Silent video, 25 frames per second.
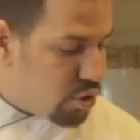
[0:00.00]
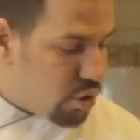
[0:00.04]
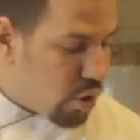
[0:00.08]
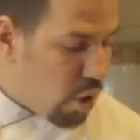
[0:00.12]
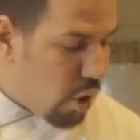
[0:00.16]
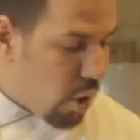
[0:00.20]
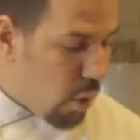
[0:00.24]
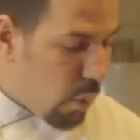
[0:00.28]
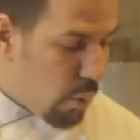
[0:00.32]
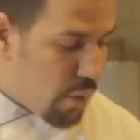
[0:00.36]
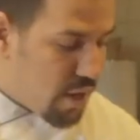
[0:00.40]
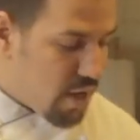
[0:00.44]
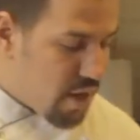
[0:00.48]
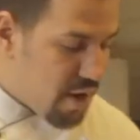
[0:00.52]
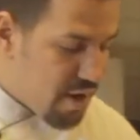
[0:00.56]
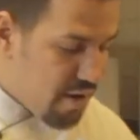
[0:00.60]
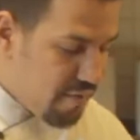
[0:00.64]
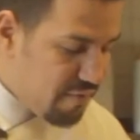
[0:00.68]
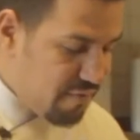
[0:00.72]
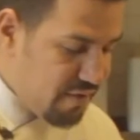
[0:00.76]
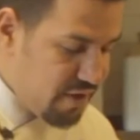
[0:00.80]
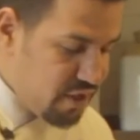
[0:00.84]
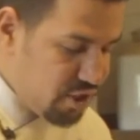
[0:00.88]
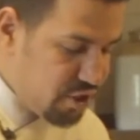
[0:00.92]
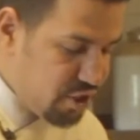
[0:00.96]
So we're gonna
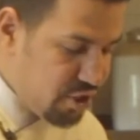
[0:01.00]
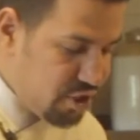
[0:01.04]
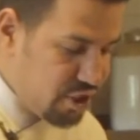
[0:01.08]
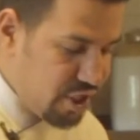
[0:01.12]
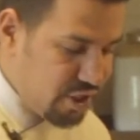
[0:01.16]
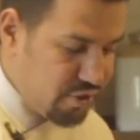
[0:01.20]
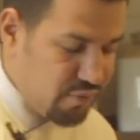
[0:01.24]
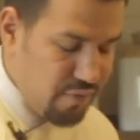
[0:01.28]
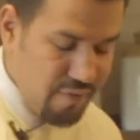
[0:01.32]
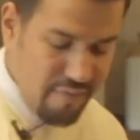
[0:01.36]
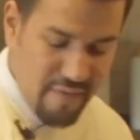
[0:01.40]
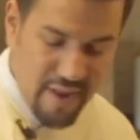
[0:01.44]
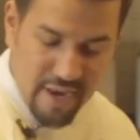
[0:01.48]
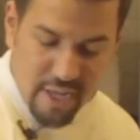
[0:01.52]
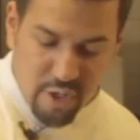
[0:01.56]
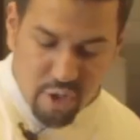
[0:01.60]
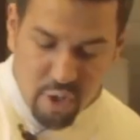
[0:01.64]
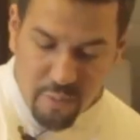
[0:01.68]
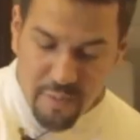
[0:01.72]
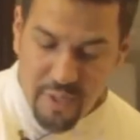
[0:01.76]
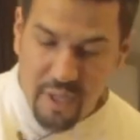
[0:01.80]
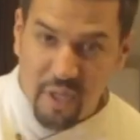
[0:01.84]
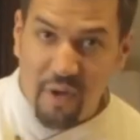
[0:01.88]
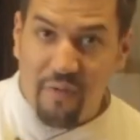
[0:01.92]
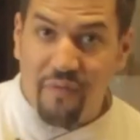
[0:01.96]
finish it just with a
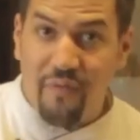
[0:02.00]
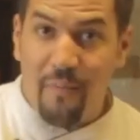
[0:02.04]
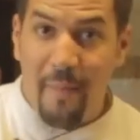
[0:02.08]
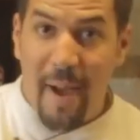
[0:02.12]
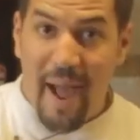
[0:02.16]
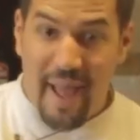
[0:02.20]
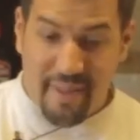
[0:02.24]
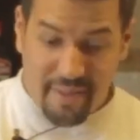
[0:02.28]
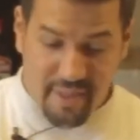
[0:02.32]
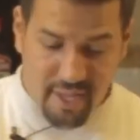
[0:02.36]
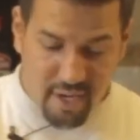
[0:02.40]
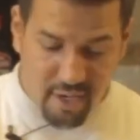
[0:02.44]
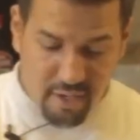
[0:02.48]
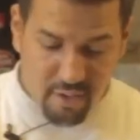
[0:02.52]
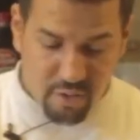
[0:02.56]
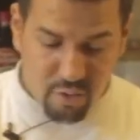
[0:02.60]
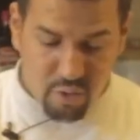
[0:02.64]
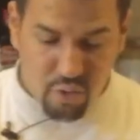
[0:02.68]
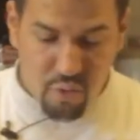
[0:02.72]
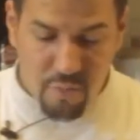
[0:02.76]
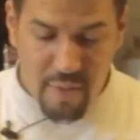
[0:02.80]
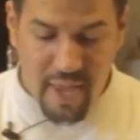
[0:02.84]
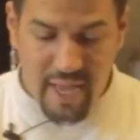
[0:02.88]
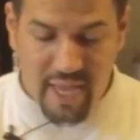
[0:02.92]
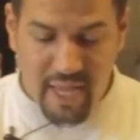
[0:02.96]
little bit of butter
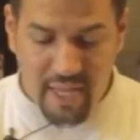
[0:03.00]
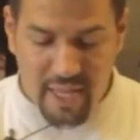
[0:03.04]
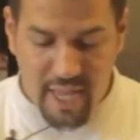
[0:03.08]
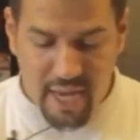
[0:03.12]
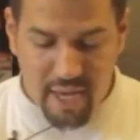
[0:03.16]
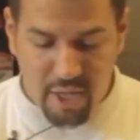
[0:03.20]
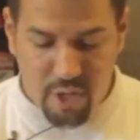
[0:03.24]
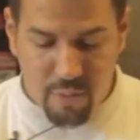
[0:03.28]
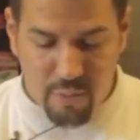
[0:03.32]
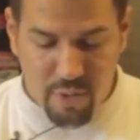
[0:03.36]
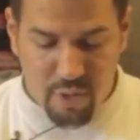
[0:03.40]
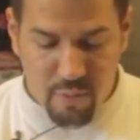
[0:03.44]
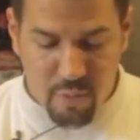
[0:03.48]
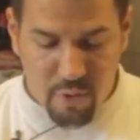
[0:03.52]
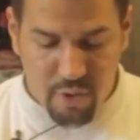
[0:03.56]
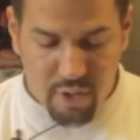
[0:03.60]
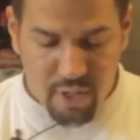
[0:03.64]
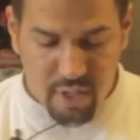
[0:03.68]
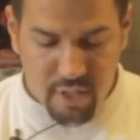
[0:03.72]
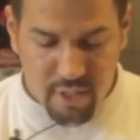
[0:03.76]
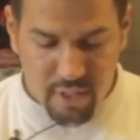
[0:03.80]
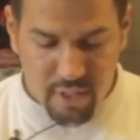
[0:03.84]
to make it a little bit more